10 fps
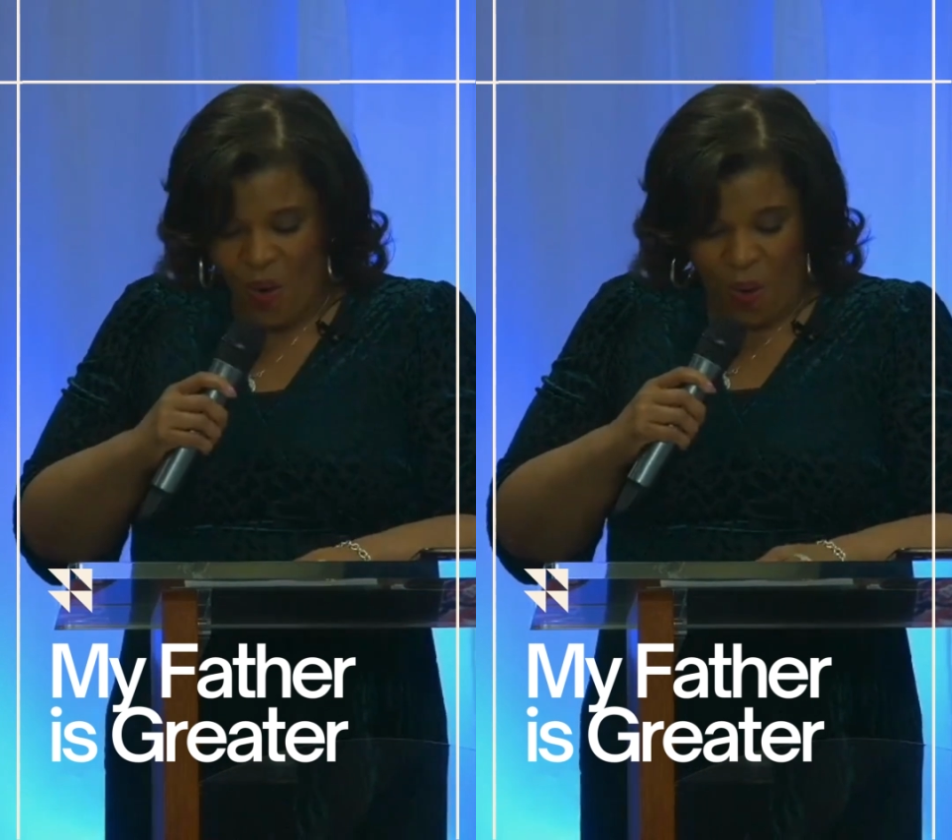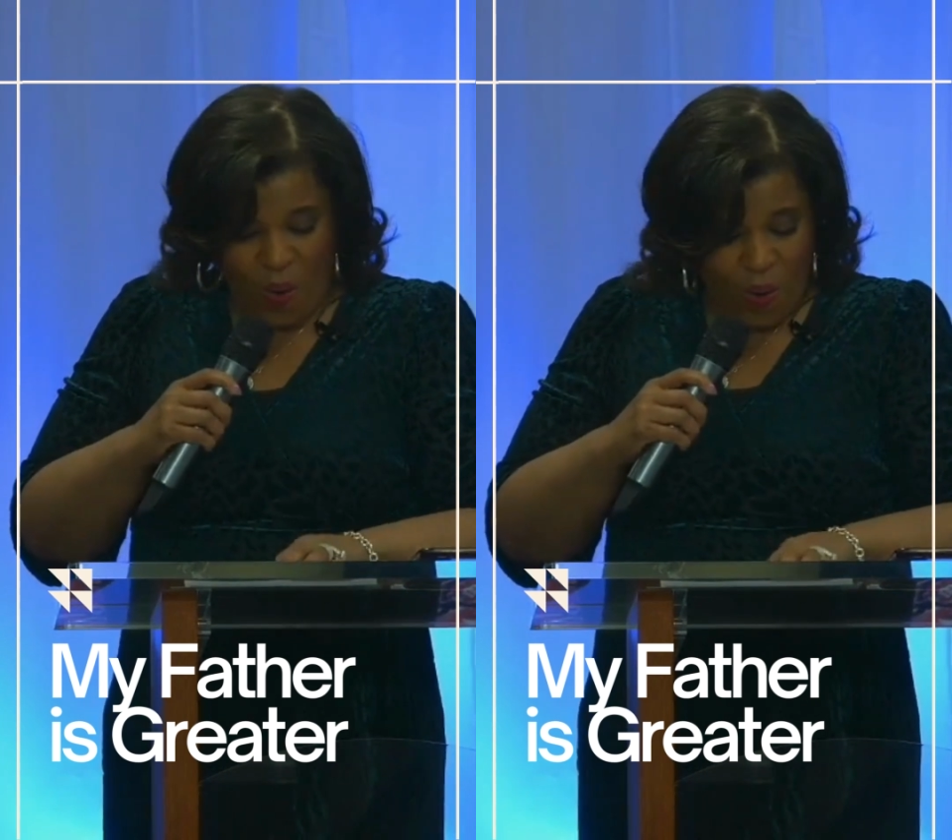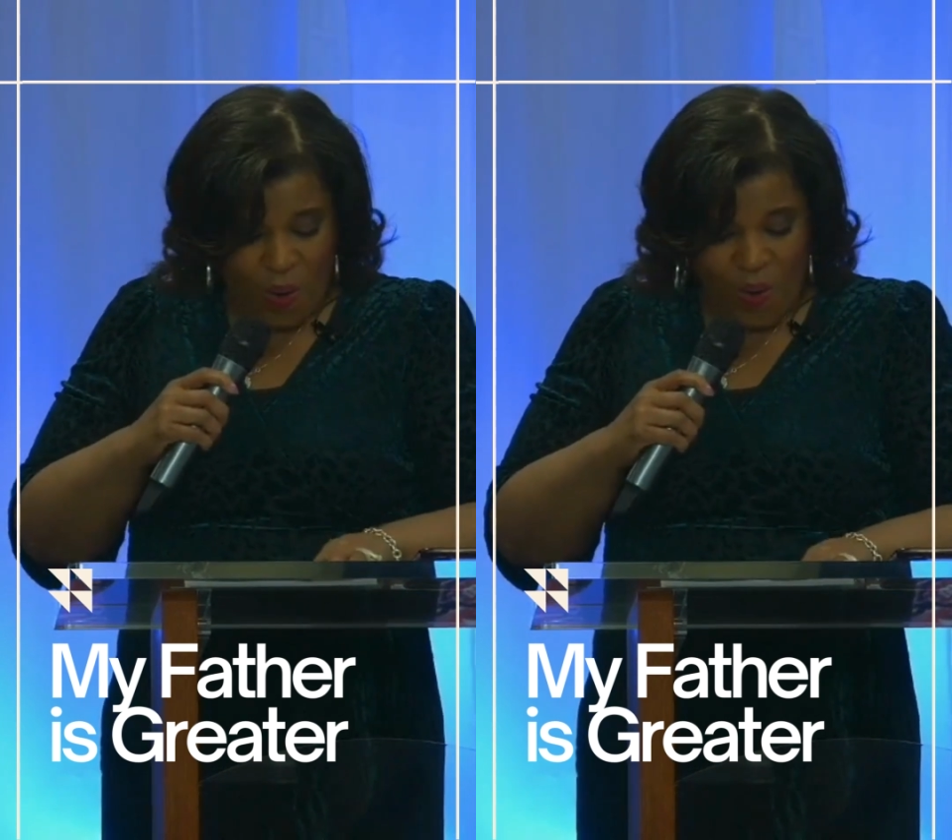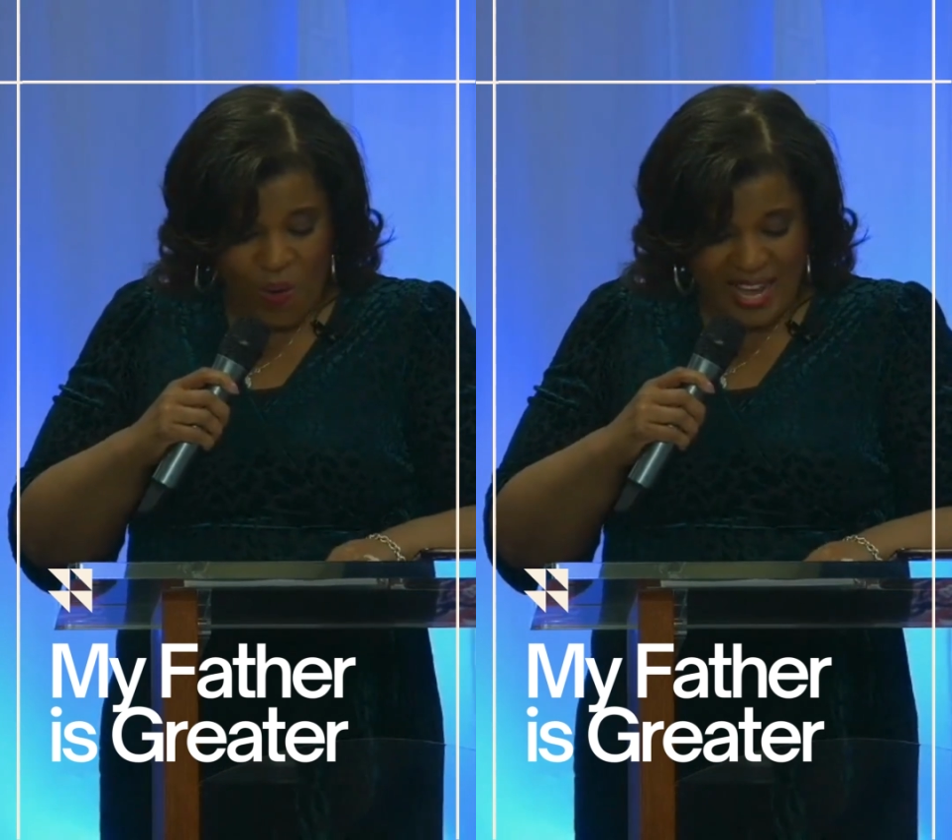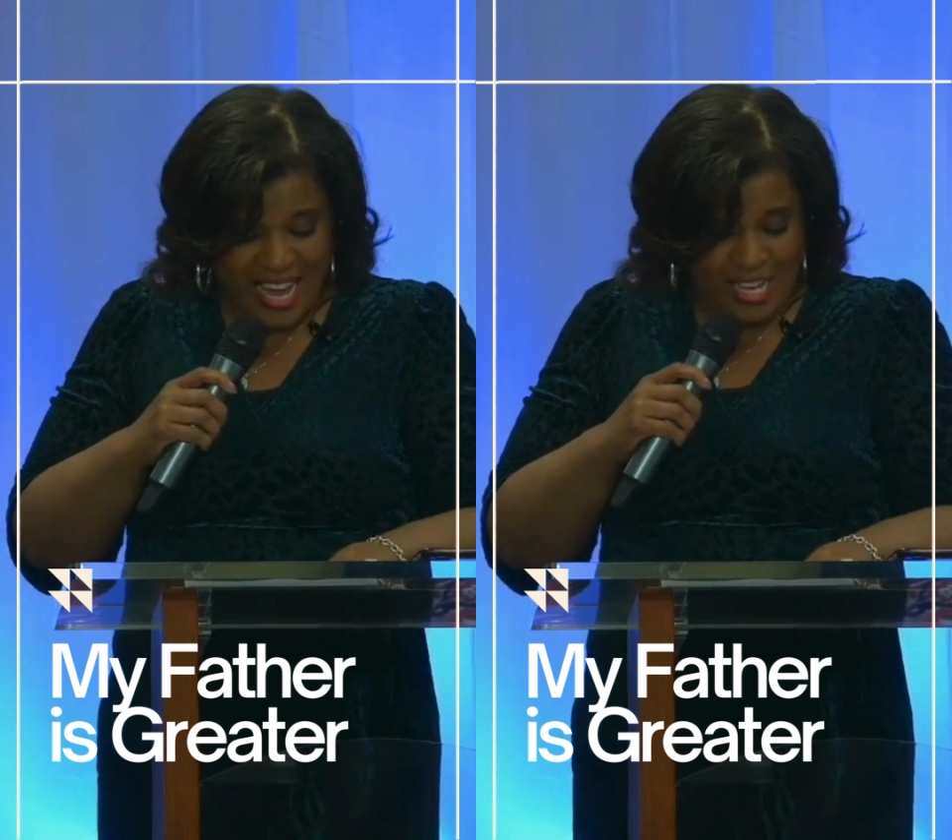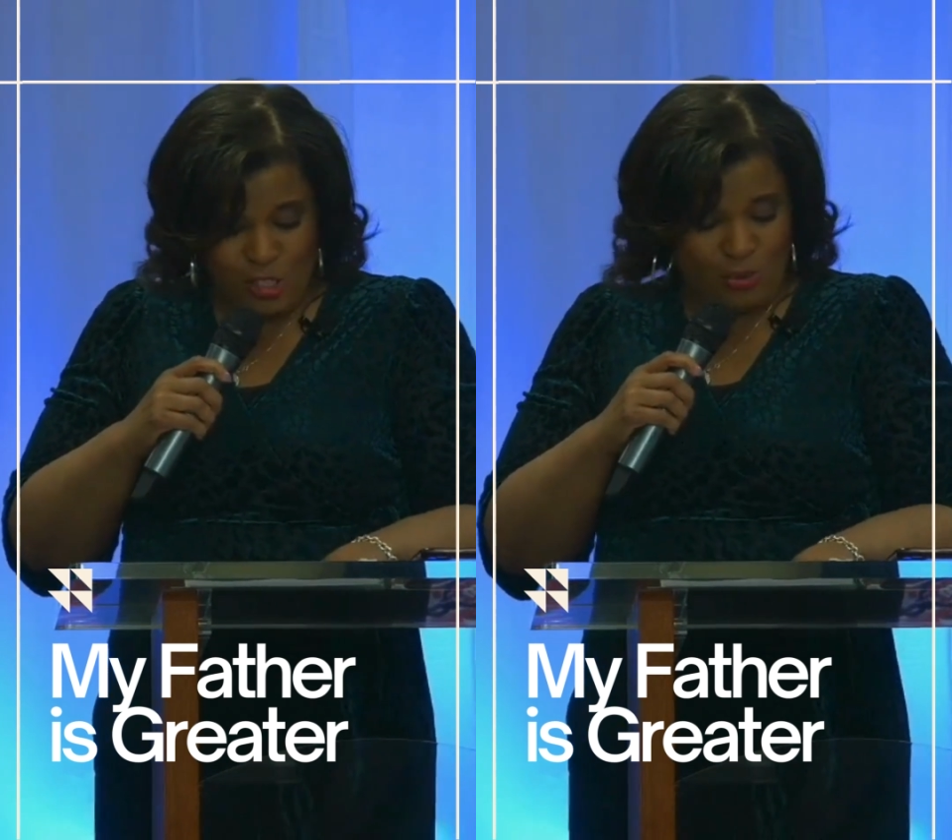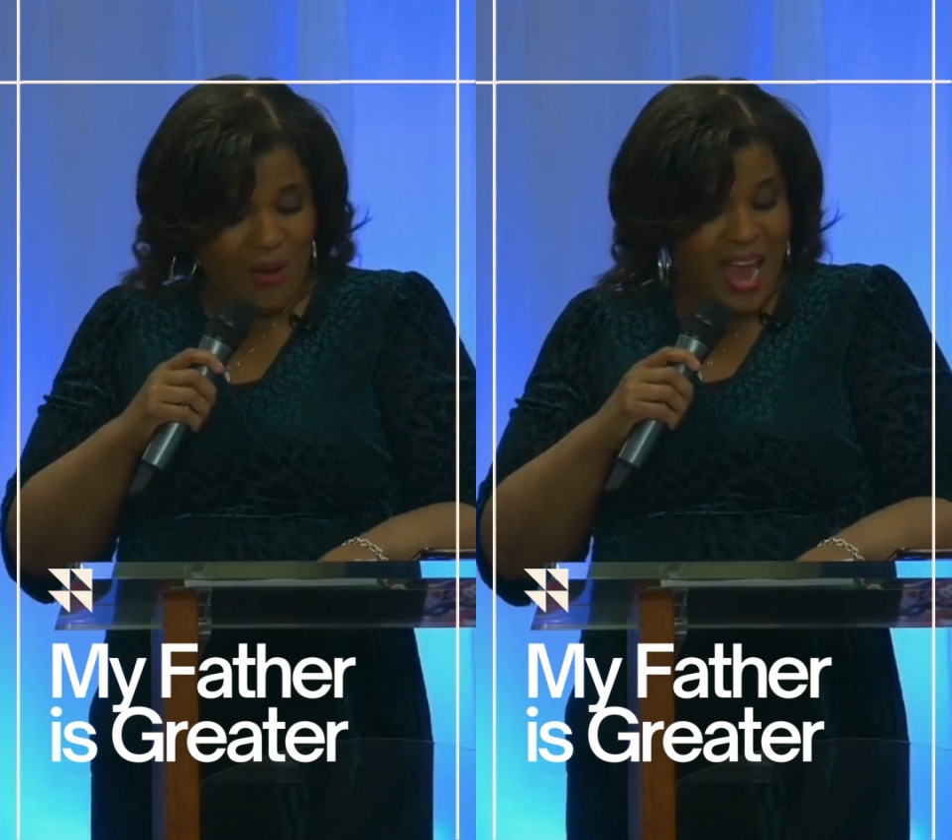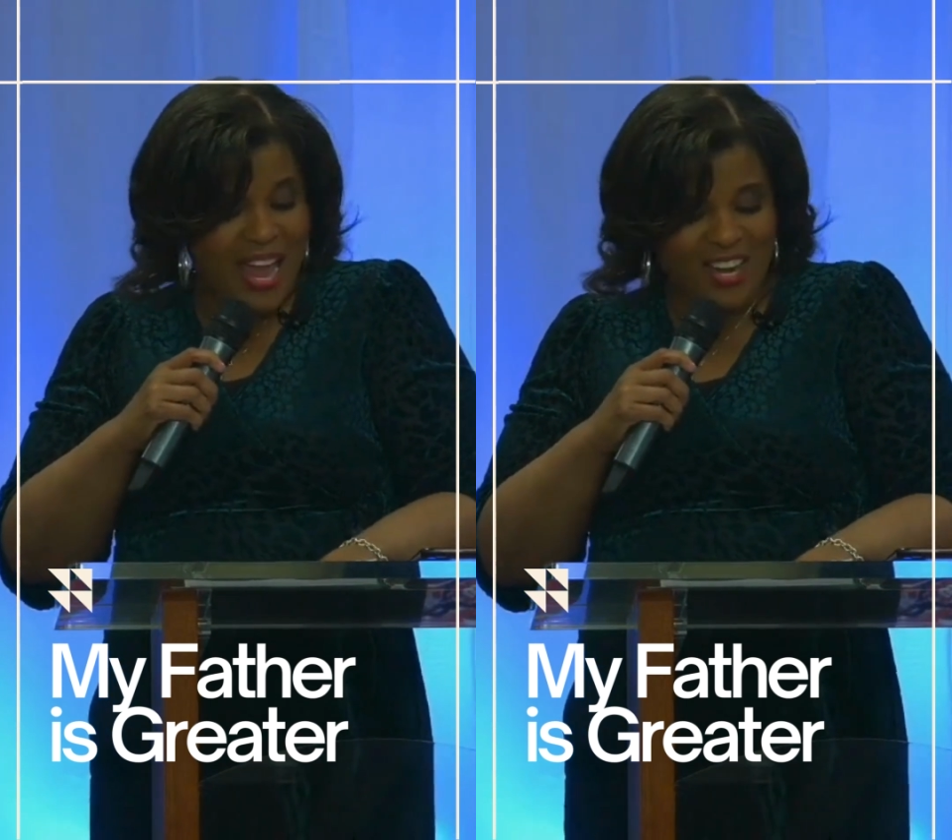Oh, he's
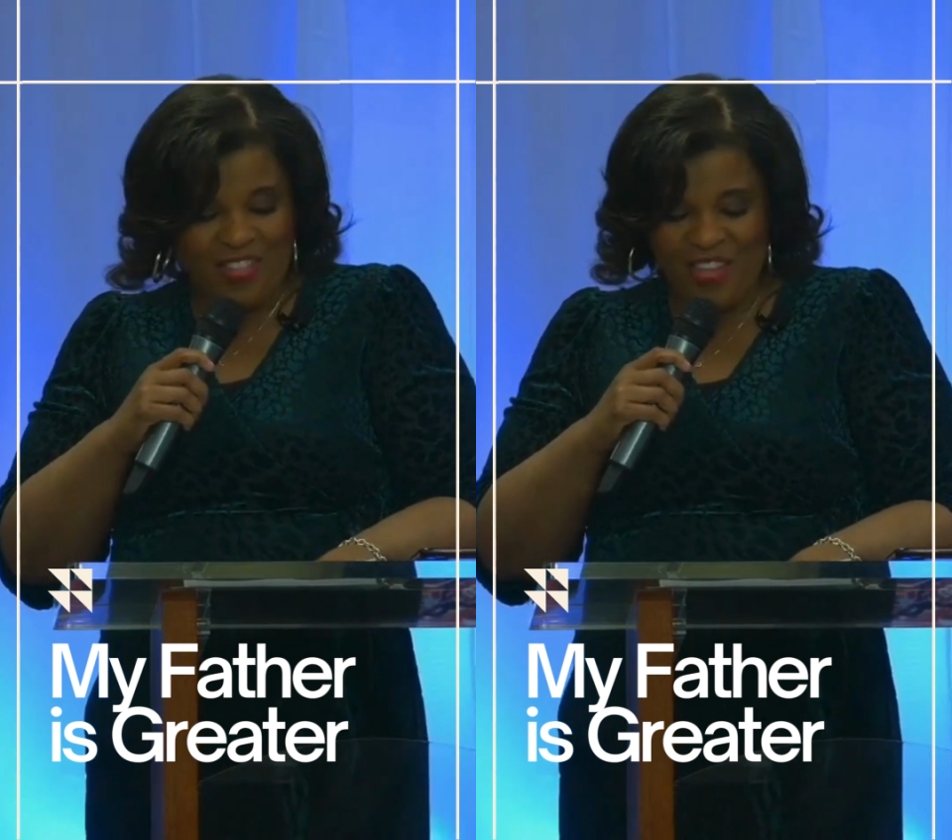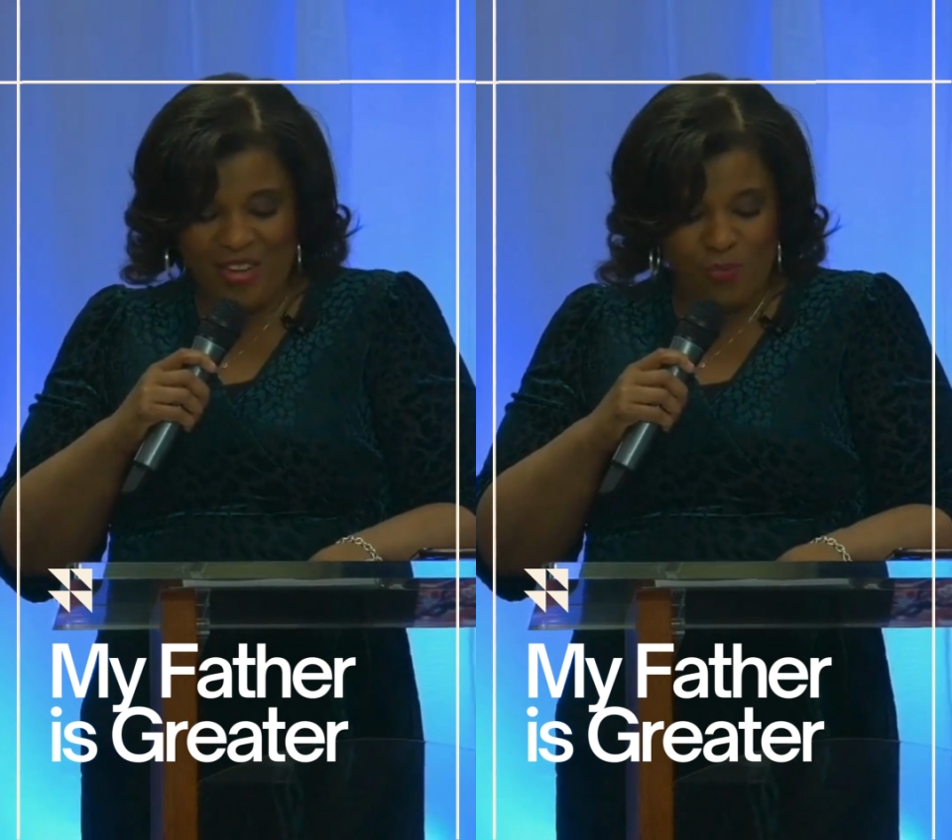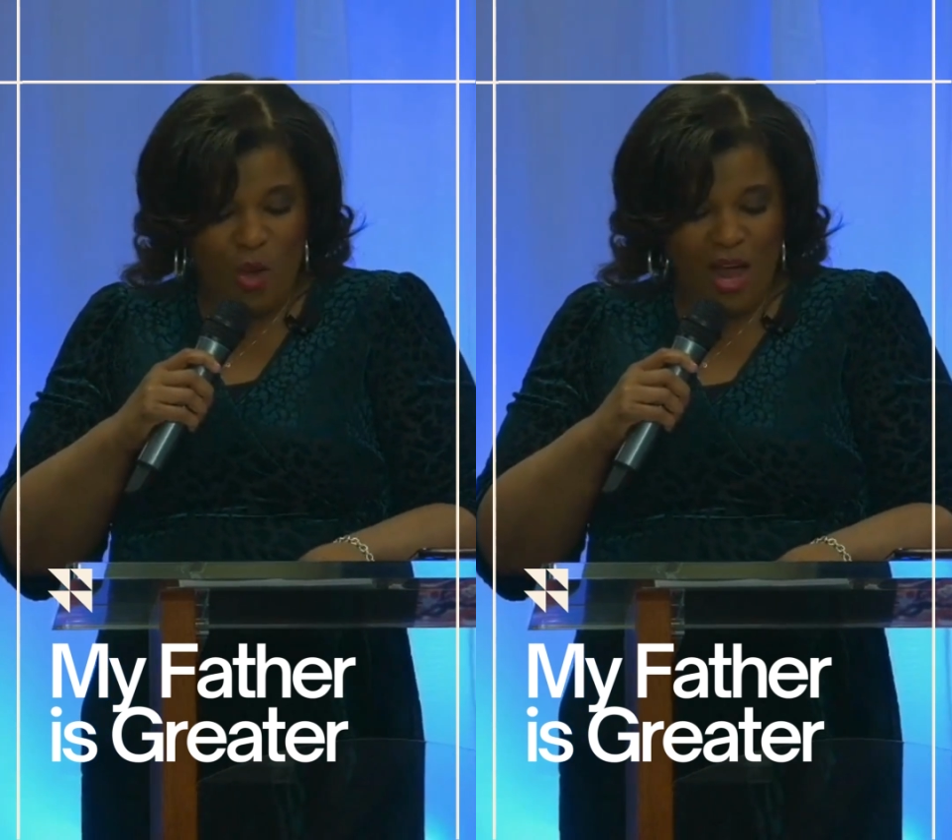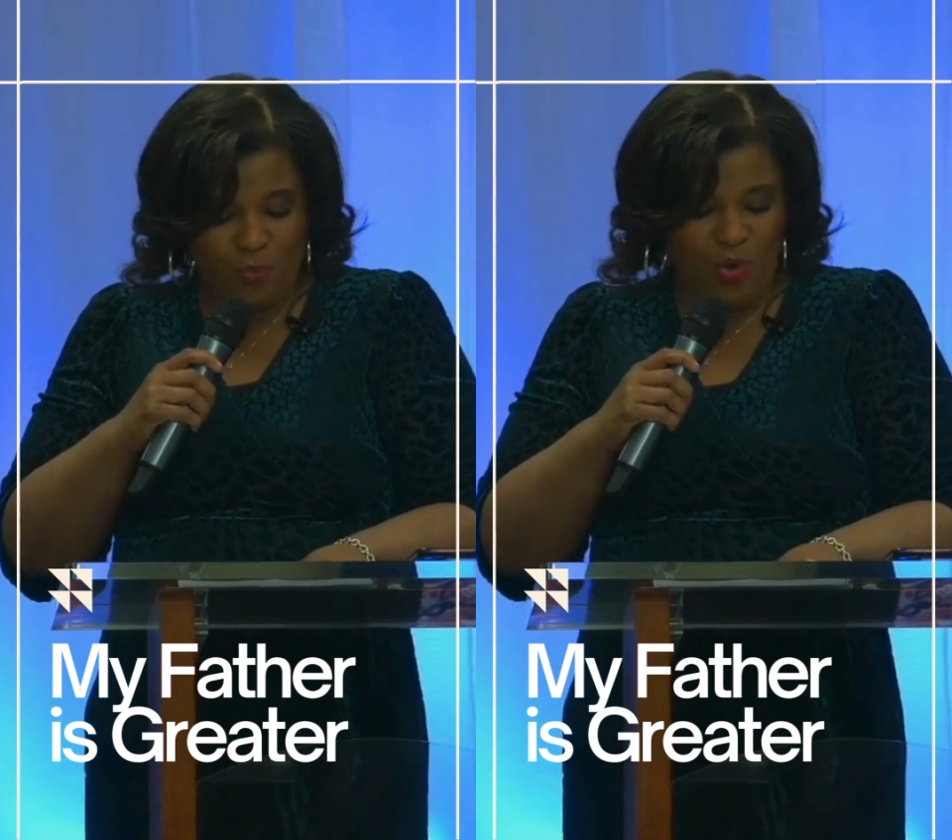greater than what